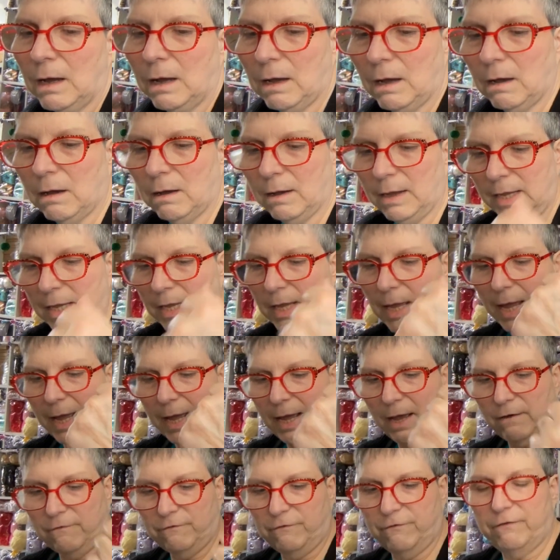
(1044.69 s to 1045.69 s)
I
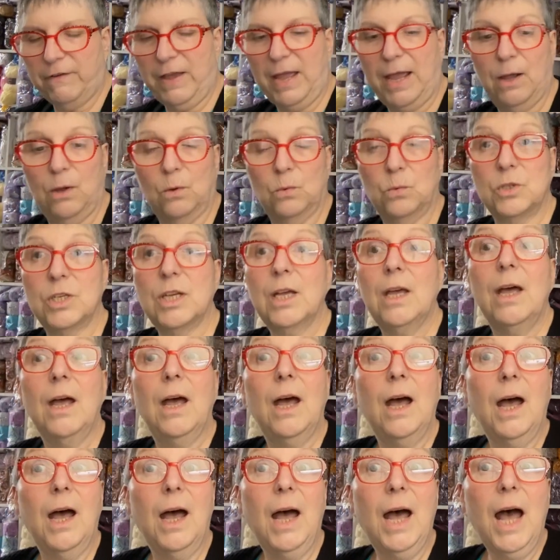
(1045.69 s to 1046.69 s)
have found
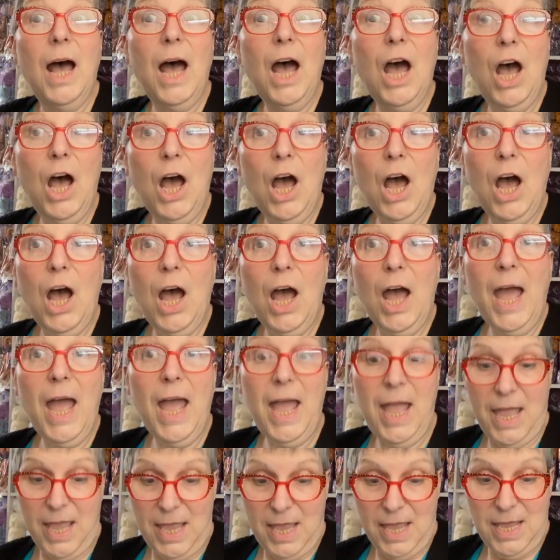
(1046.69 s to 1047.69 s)

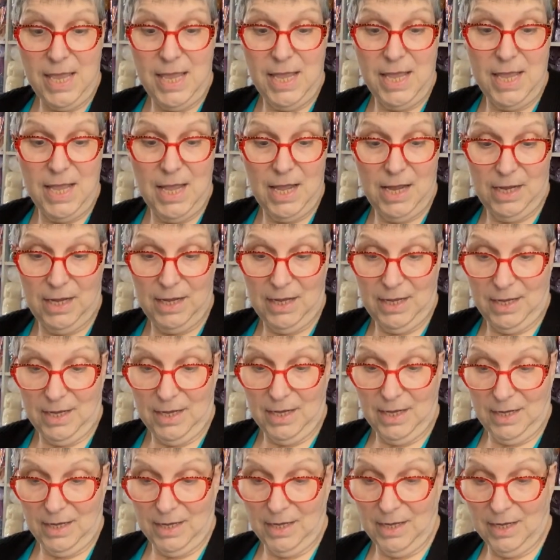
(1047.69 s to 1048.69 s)
a
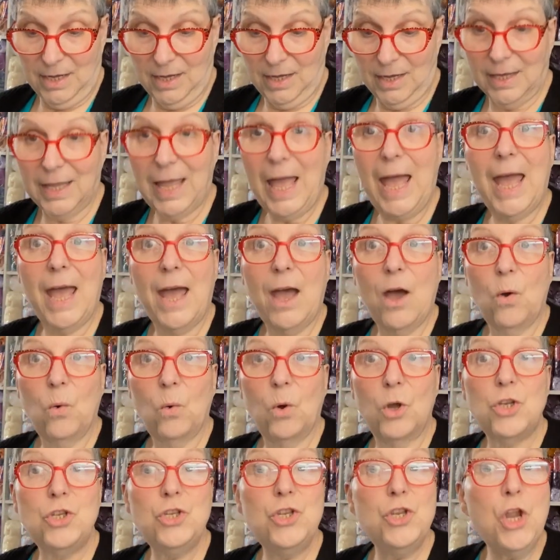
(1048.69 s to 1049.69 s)
cow
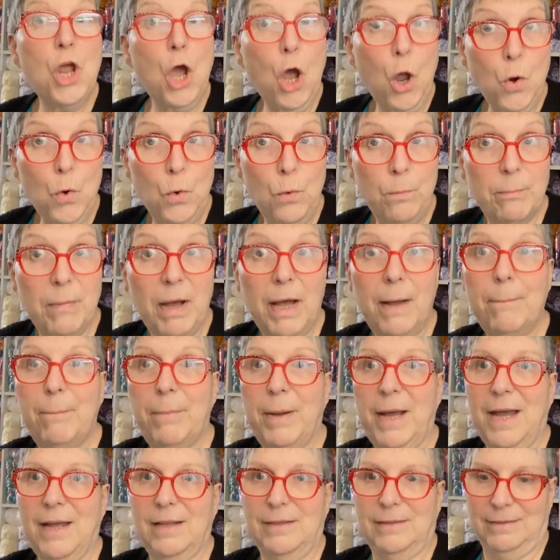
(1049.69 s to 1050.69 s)
gnome
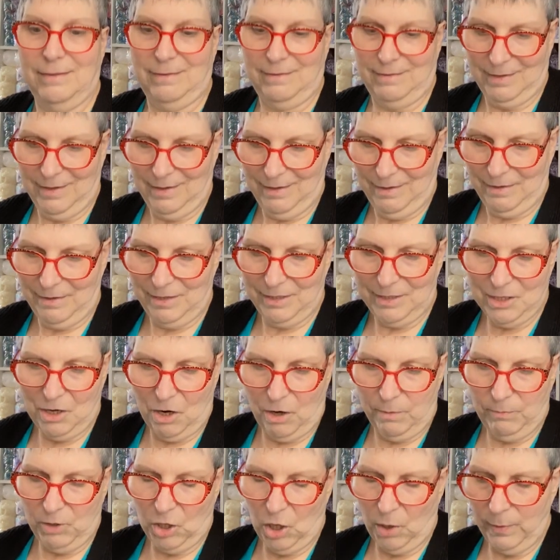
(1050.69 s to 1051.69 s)
pattern that
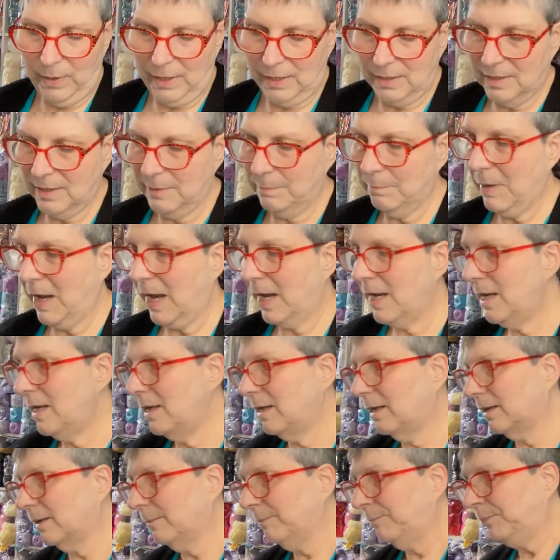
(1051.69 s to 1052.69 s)
I'm going to
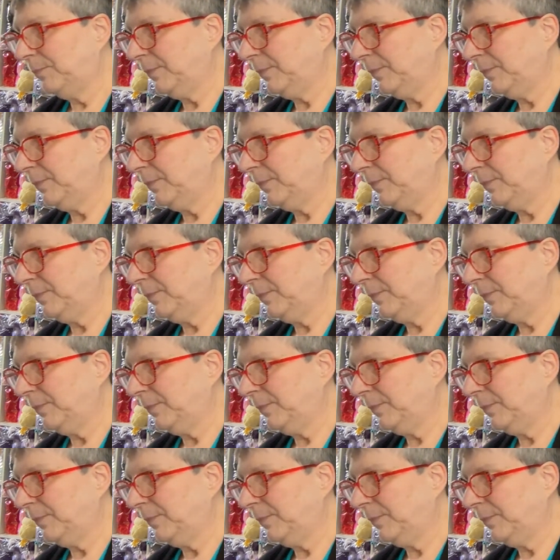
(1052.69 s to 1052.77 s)
make.